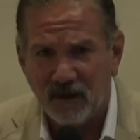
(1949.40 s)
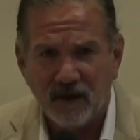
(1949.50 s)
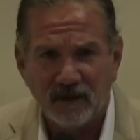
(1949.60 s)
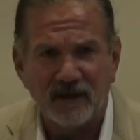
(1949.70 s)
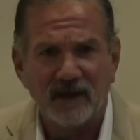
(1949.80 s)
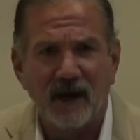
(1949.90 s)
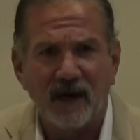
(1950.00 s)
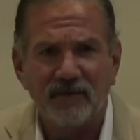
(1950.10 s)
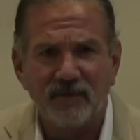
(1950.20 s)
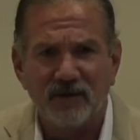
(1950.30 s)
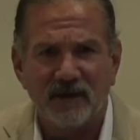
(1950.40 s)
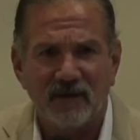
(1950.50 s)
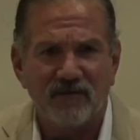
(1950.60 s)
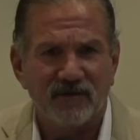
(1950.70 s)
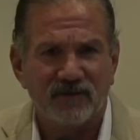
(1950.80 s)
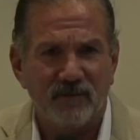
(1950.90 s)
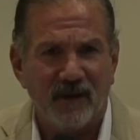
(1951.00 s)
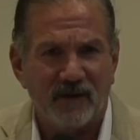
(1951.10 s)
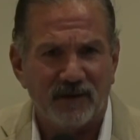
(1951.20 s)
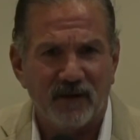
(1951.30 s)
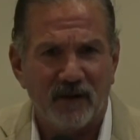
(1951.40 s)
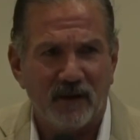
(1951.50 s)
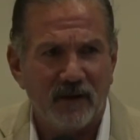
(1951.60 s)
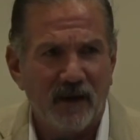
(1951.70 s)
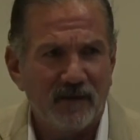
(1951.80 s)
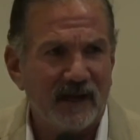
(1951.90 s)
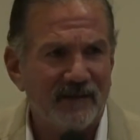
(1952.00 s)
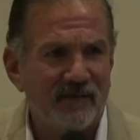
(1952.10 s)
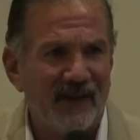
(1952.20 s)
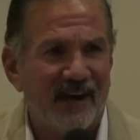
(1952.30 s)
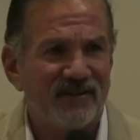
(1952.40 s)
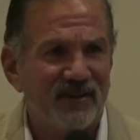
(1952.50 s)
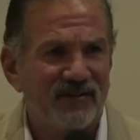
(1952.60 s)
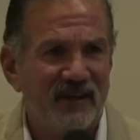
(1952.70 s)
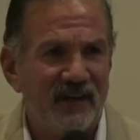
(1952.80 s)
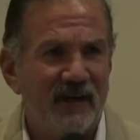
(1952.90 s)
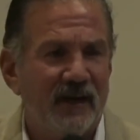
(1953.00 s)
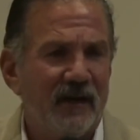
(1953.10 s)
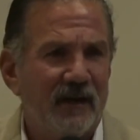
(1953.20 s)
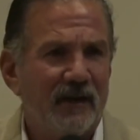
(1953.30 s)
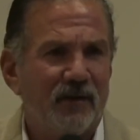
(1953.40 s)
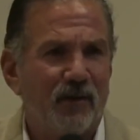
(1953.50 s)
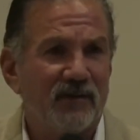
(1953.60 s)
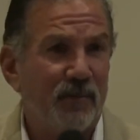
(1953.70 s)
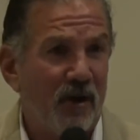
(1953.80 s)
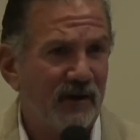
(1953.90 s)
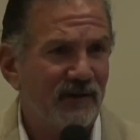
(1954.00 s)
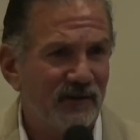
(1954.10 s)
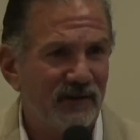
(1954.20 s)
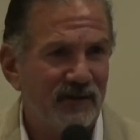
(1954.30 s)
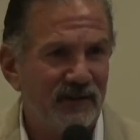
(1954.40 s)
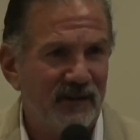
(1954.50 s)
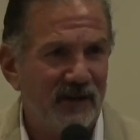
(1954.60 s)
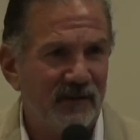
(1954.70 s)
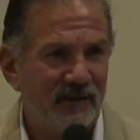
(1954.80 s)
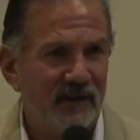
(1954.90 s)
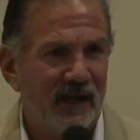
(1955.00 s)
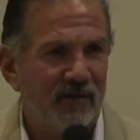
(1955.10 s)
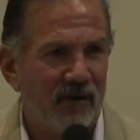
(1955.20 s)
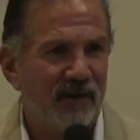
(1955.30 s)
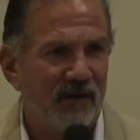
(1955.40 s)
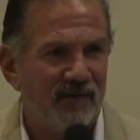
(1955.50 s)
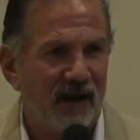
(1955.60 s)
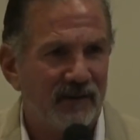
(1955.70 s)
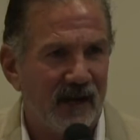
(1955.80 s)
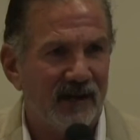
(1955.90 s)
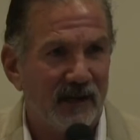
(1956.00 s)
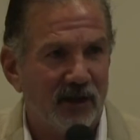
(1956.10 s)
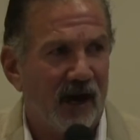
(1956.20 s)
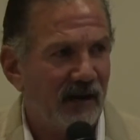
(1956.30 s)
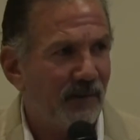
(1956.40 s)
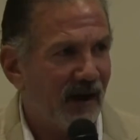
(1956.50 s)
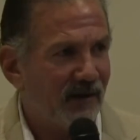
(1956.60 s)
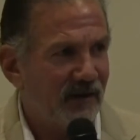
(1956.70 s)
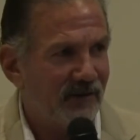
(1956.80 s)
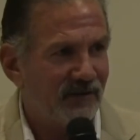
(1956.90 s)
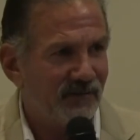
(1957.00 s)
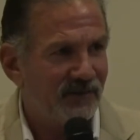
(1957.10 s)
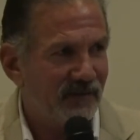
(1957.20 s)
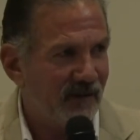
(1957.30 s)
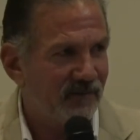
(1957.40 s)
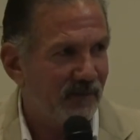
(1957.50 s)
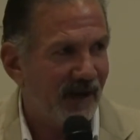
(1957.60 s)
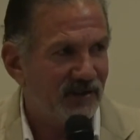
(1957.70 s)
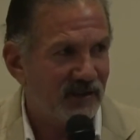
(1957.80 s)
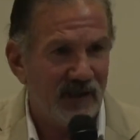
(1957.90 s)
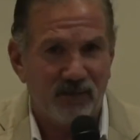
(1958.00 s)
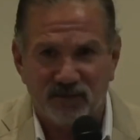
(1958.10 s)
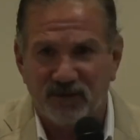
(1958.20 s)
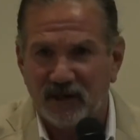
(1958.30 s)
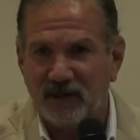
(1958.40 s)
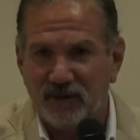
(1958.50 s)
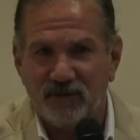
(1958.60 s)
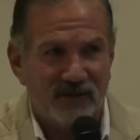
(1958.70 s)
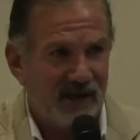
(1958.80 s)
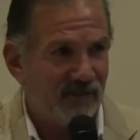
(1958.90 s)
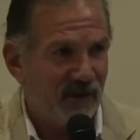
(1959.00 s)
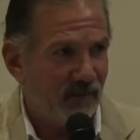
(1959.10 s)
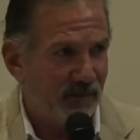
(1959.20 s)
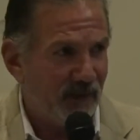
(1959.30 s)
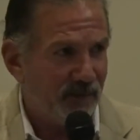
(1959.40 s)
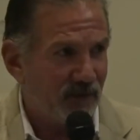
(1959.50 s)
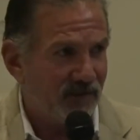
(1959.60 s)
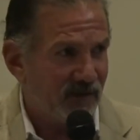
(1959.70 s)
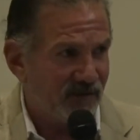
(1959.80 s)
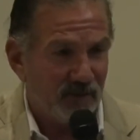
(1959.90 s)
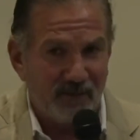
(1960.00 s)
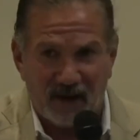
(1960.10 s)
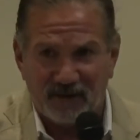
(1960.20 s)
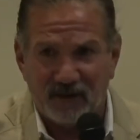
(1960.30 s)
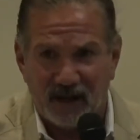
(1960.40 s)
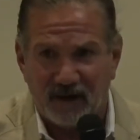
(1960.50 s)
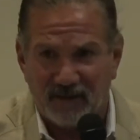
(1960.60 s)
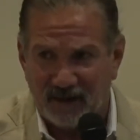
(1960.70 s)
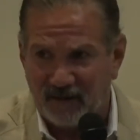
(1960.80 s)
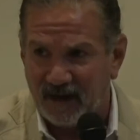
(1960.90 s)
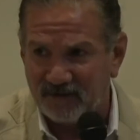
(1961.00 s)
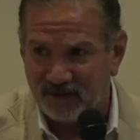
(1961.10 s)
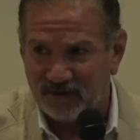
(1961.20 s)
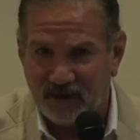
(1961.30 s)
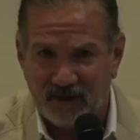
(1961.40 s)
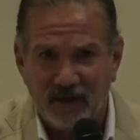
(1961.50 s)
Like the guy who wrote that crystal meth, that ecstasy caused Parkinson's disease, and later on they found out he lied about his information. He was really used to giving the people crystal meth and not ecstasy.